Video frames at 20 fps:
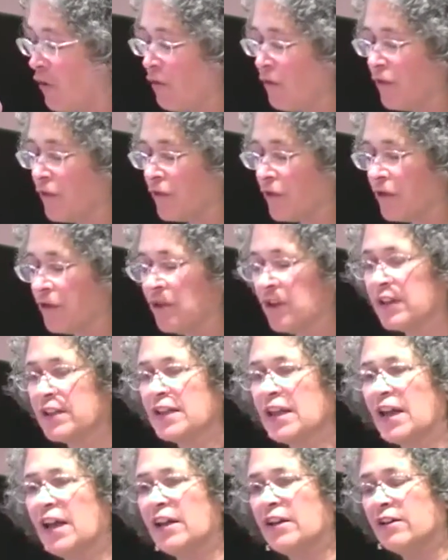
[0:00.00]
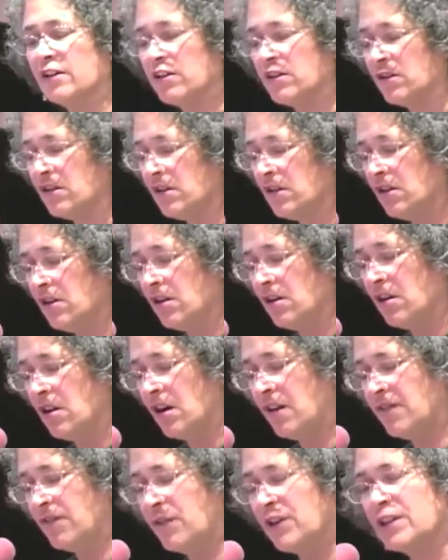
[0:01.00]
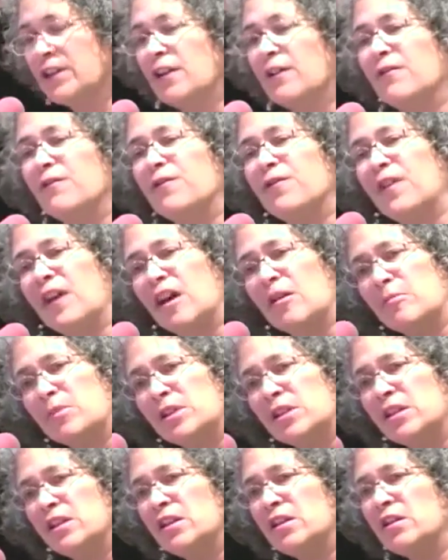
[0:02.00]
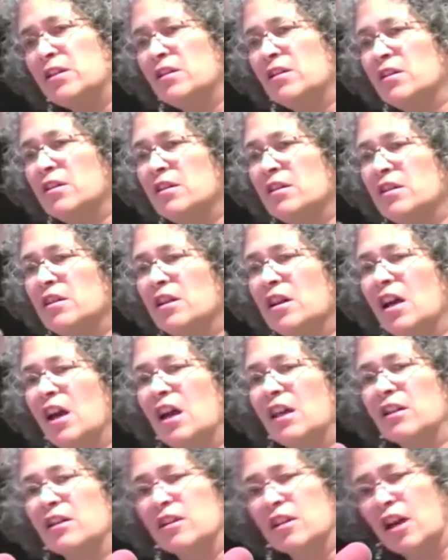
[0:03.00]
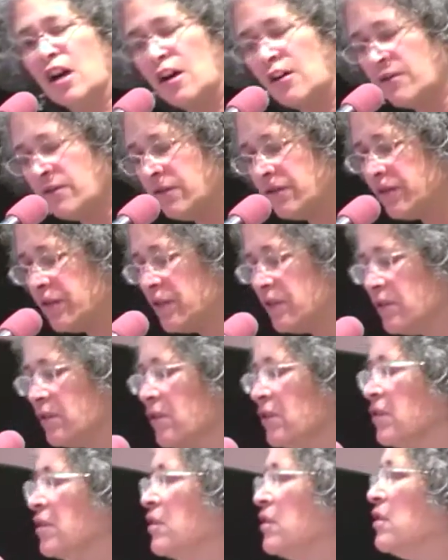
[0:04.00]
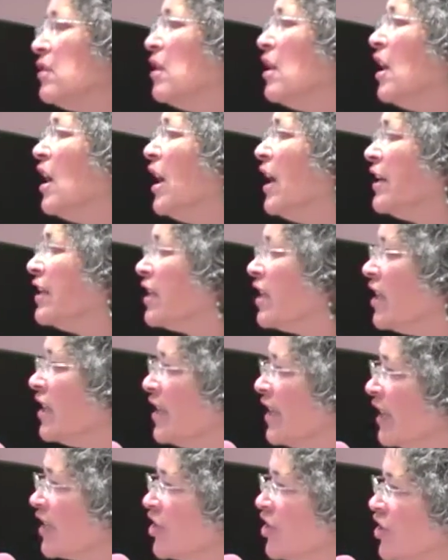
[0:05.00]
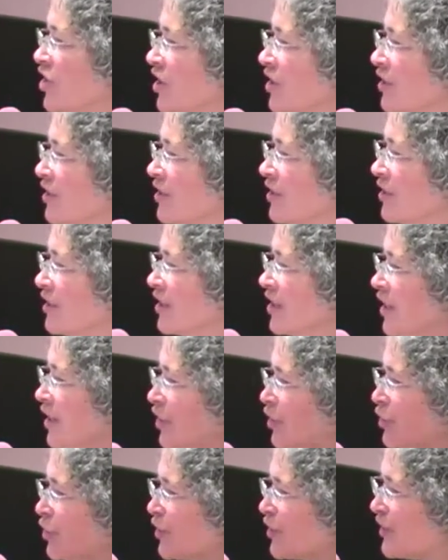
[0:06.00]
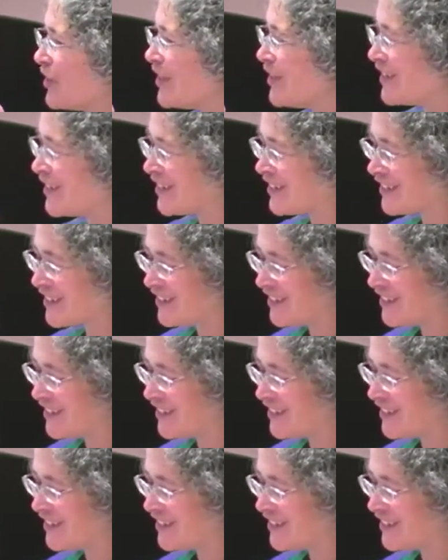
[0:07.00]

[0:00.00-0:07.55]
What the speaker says: over again of what family and love and connection can look like.